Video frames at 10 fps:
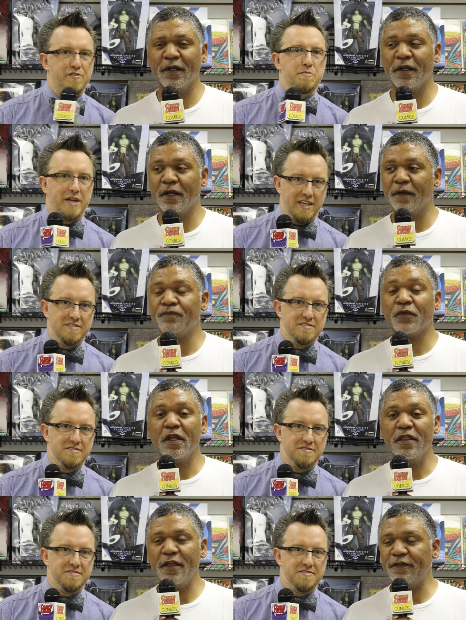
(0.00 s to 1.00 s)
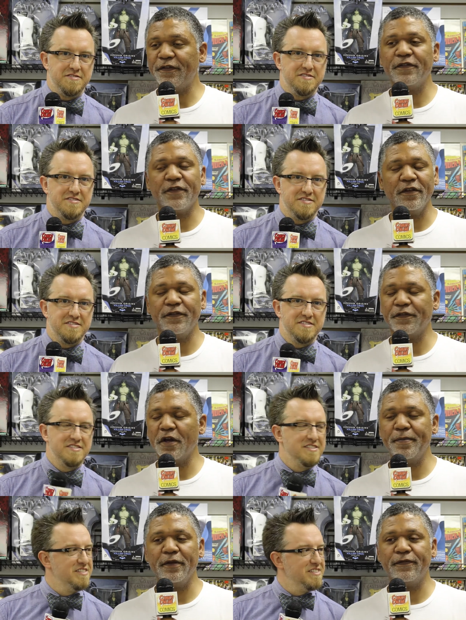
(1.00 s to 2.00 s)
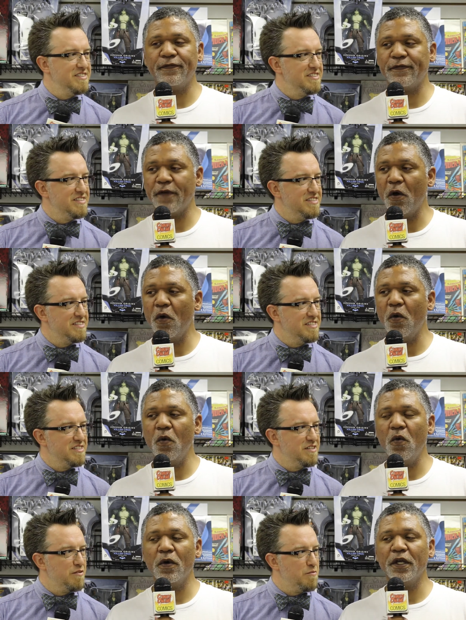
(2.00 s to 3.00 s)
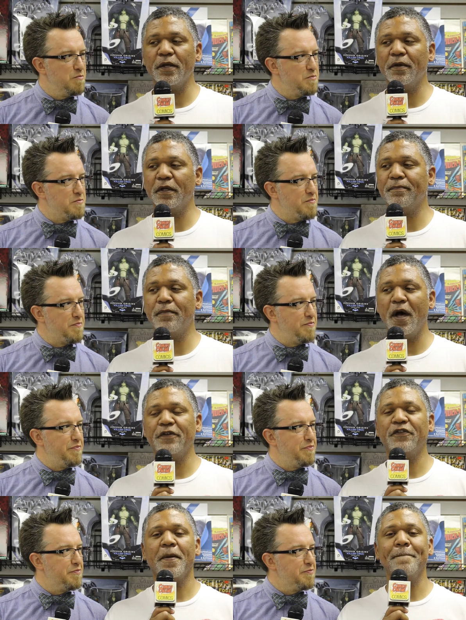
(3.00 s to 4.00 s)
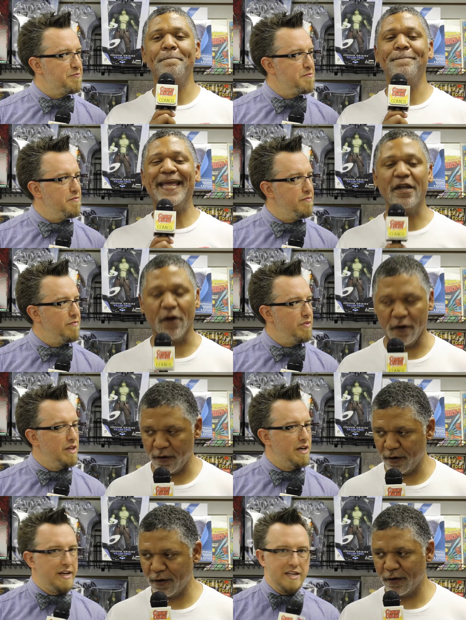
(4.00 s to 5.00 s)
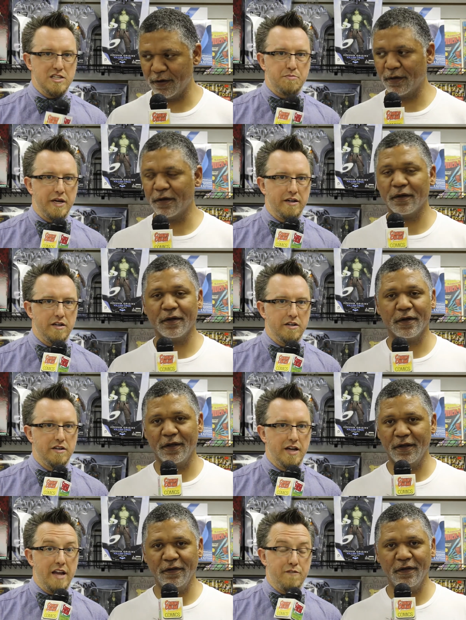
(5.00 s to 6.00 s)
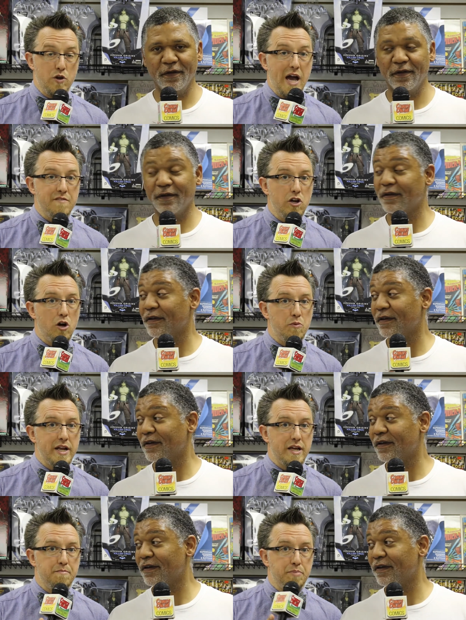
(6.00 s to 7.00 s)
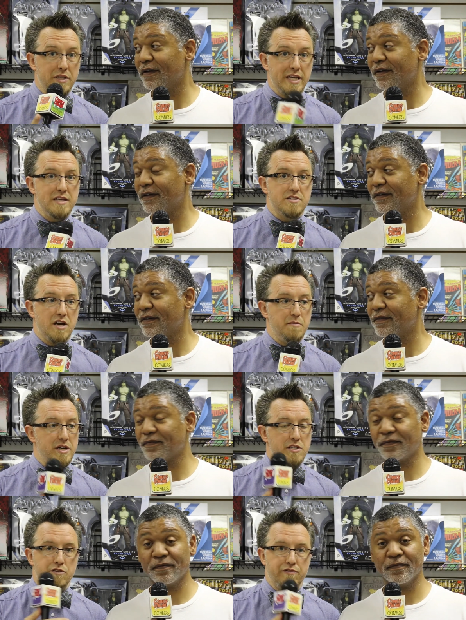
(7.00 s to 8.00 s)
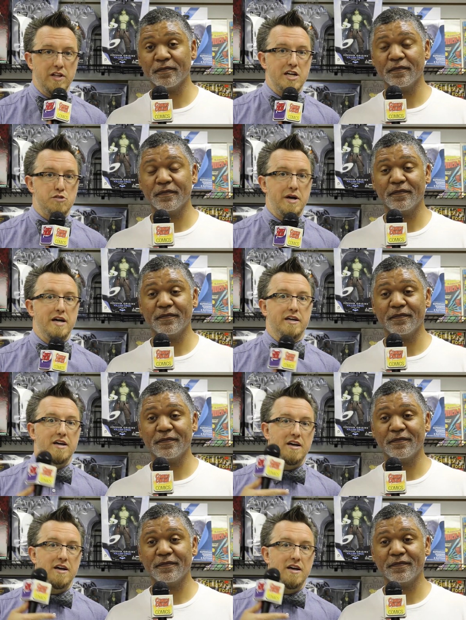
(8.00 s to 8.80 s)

Speaker 1: if you're me, this is going to be so much bigger. It is bigger.
Speaker 2: And if you haven't already, please come into Flashback